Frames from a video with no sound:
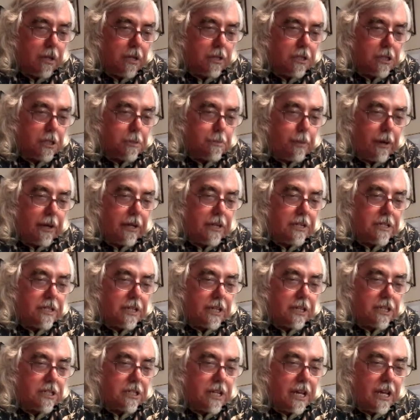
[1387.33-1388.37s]
Despite its
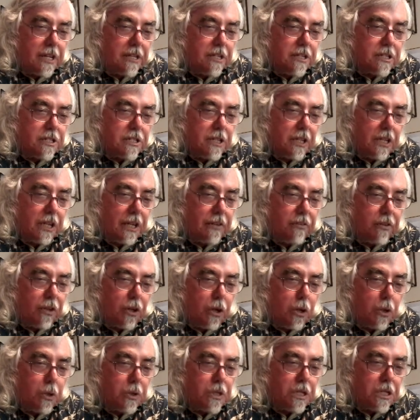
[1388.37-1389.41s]
extent, it still had the
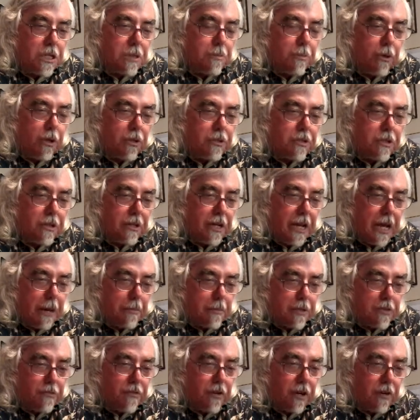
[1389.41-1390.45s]
cosy small-town
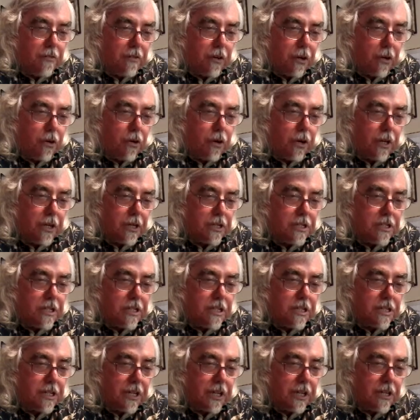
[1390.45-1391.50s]
atmosphere of a Cornish
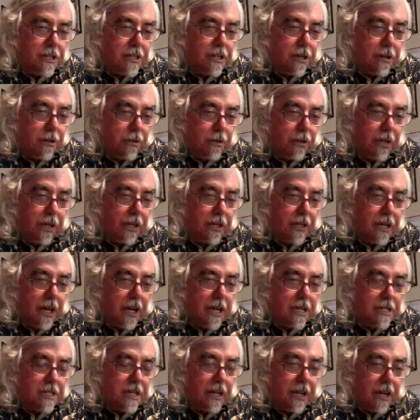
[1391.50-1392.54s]
seaside town like
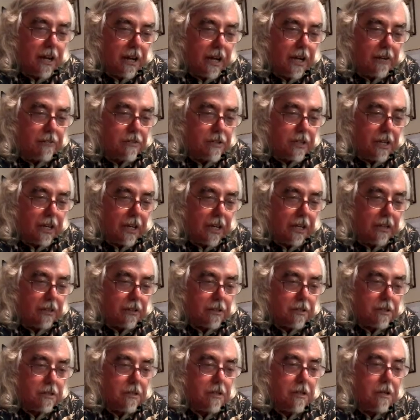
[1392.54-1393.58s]
St. Ives in
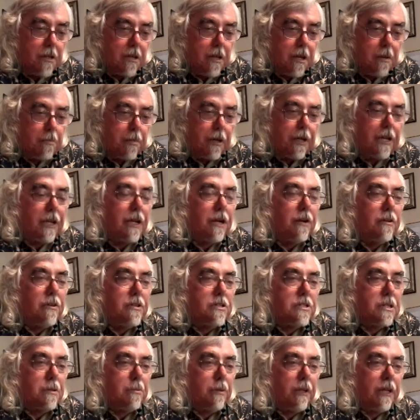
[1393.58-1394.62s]
England, but here the
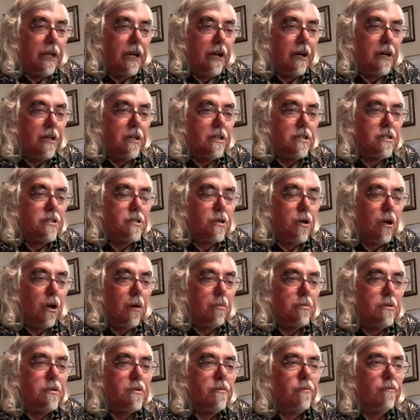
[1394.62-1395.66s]
similarity
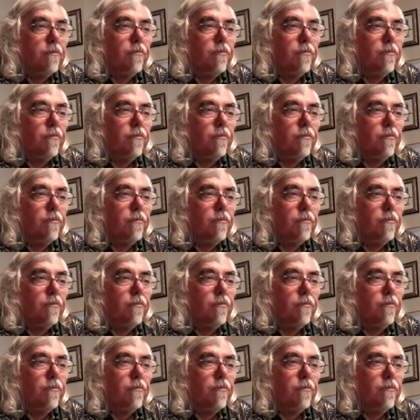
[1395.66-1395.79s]
stopped.